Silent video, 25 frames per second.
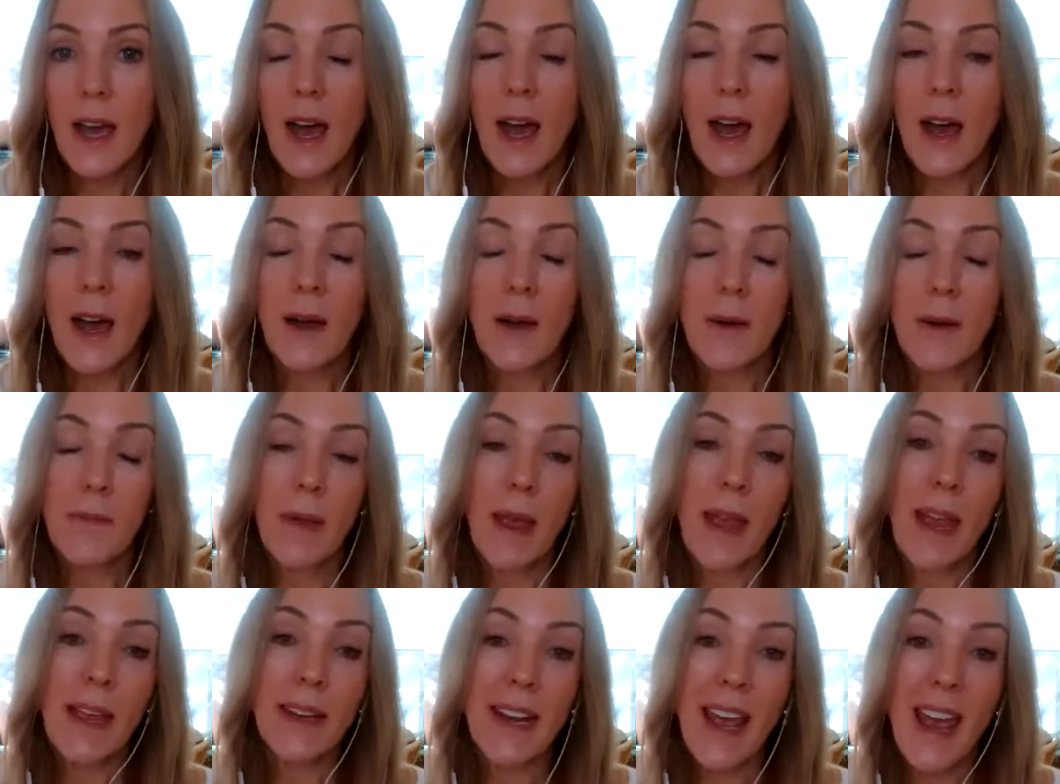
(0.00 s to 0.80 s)

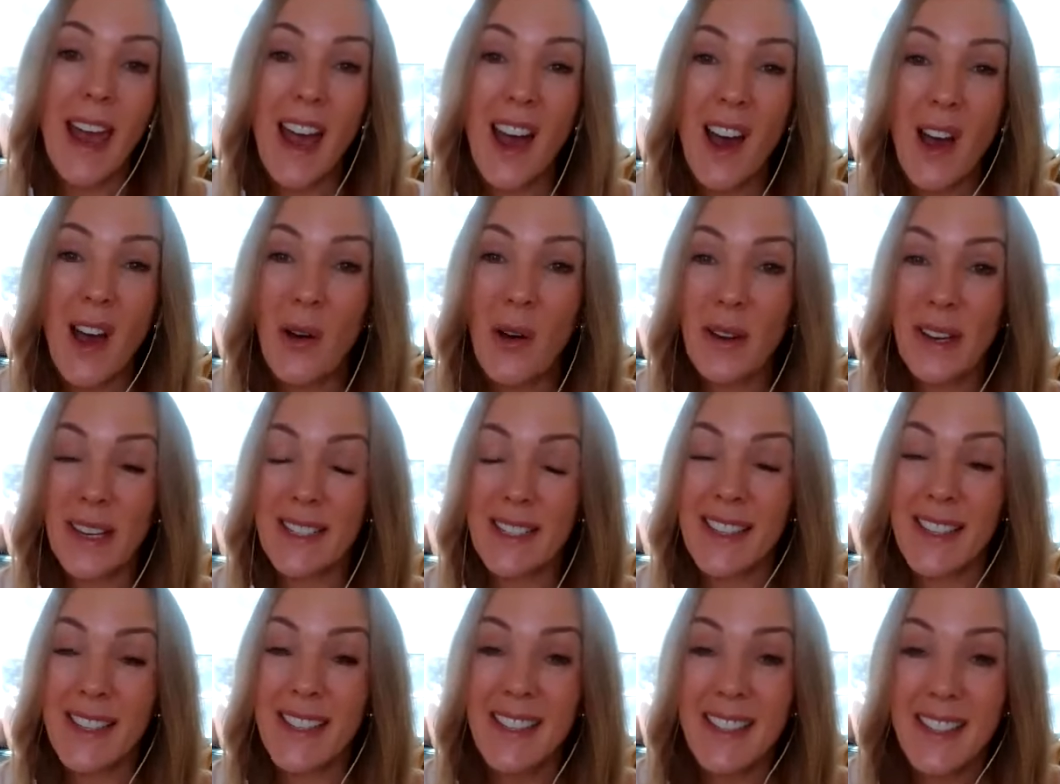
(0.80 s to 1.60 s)
and how
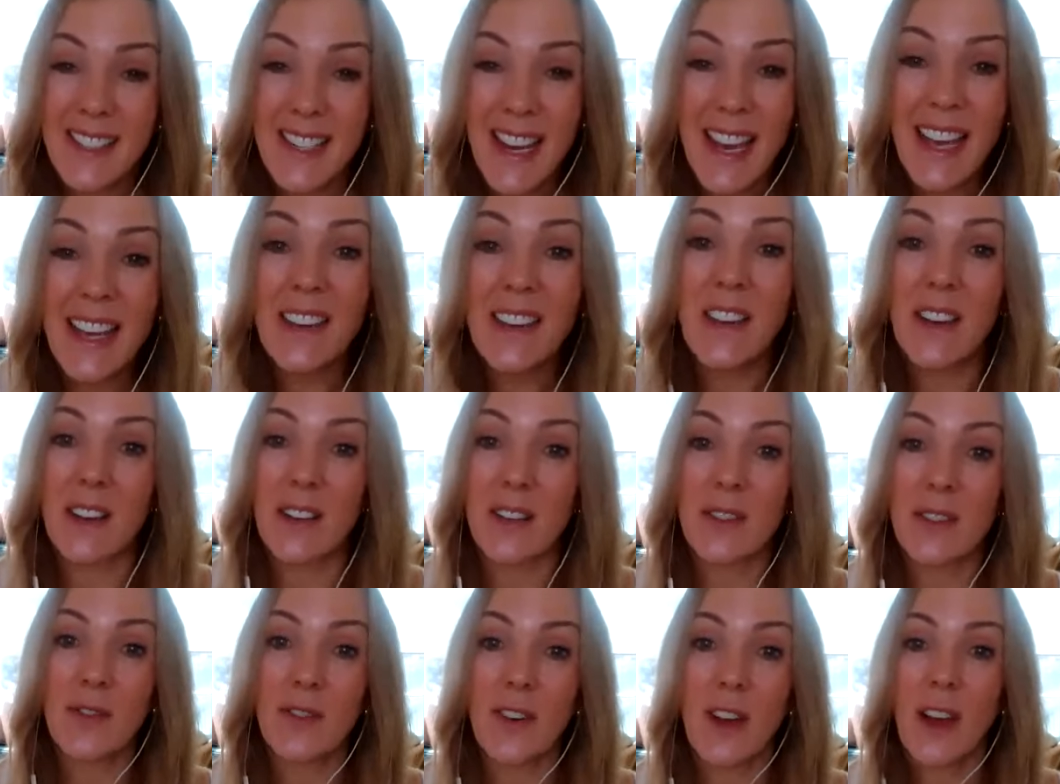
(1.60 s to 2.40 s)
instead
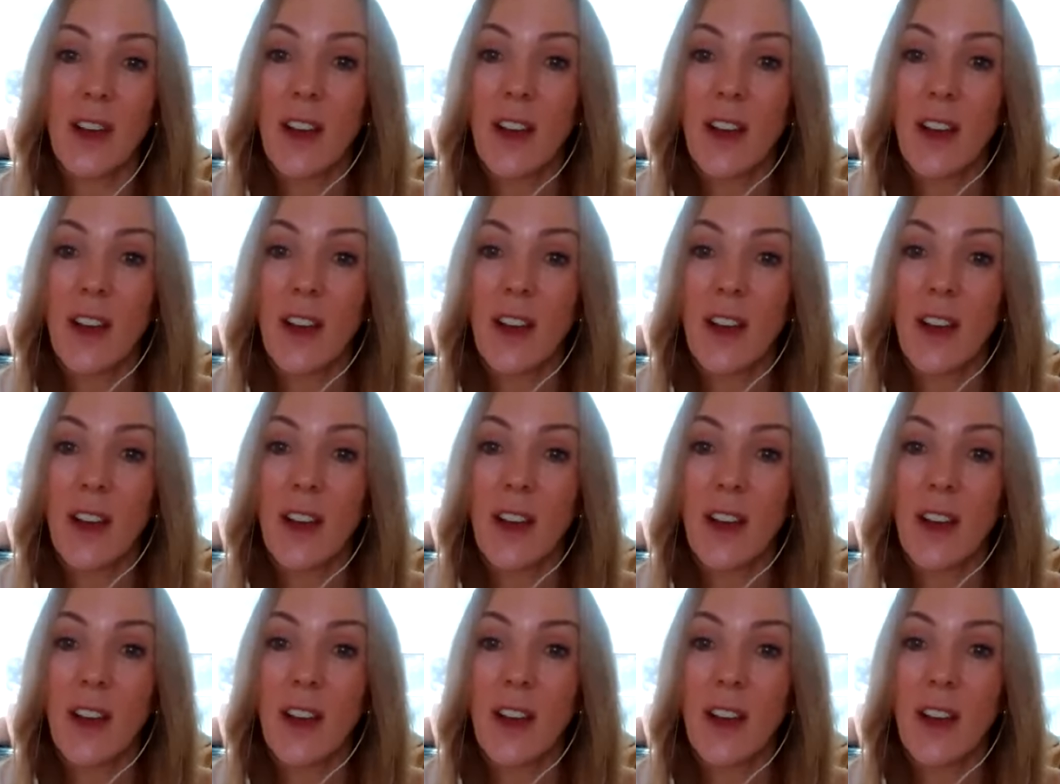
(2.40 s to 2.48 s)
of